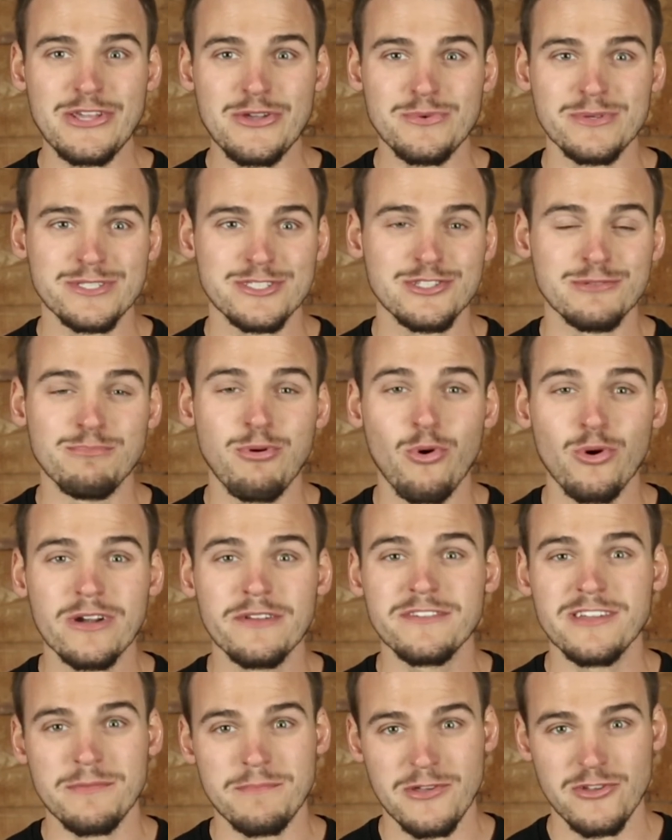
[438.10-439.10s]
you with
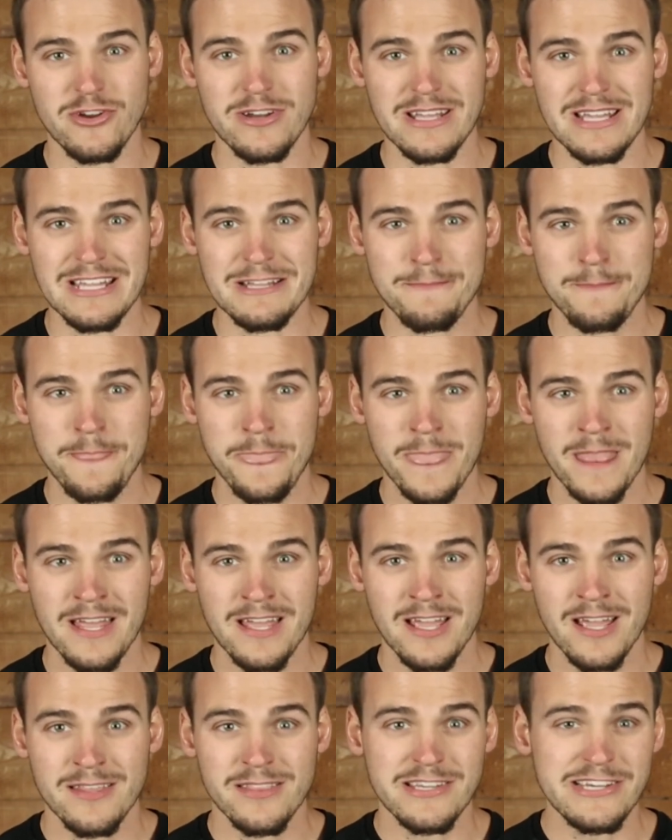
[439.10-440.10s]
supportive community,
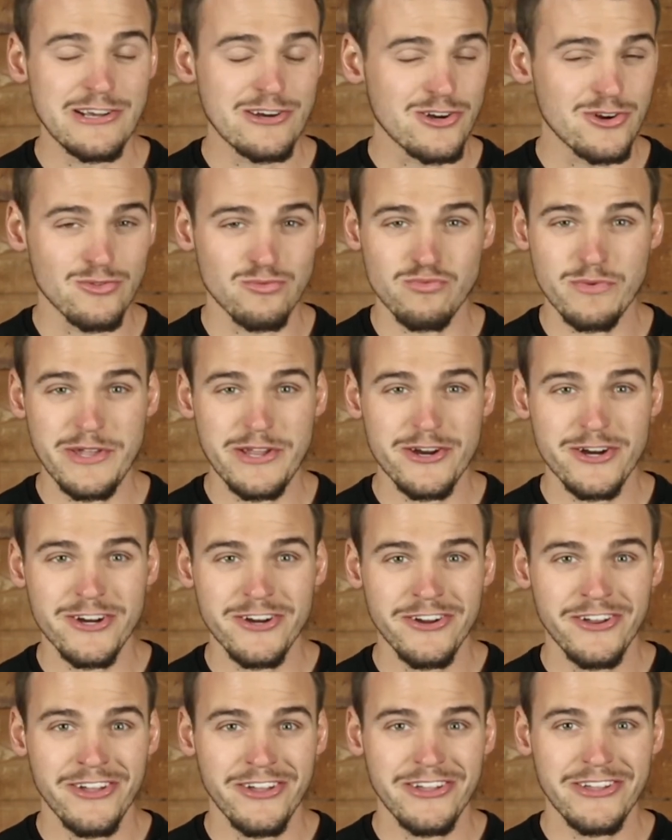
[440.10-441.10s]
then your
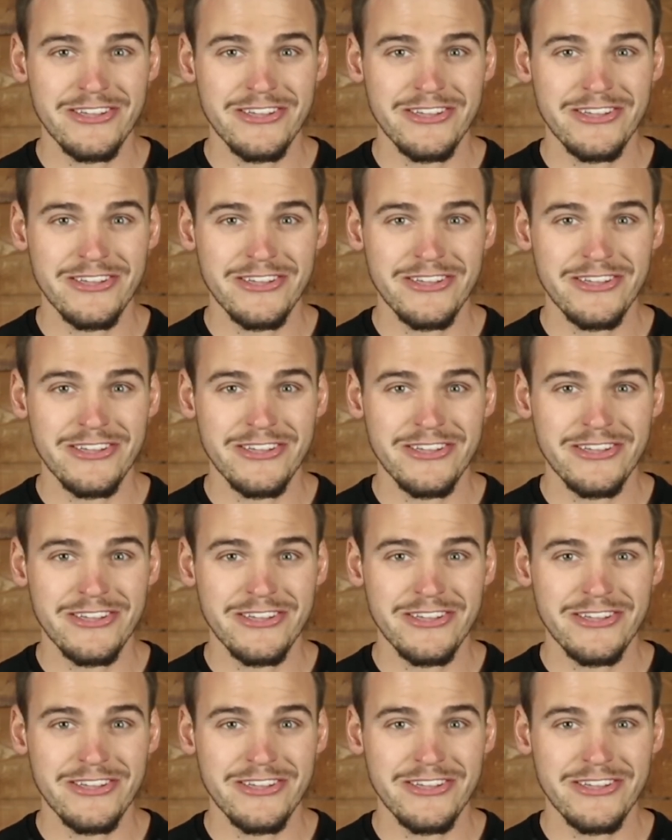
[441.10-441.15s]
career,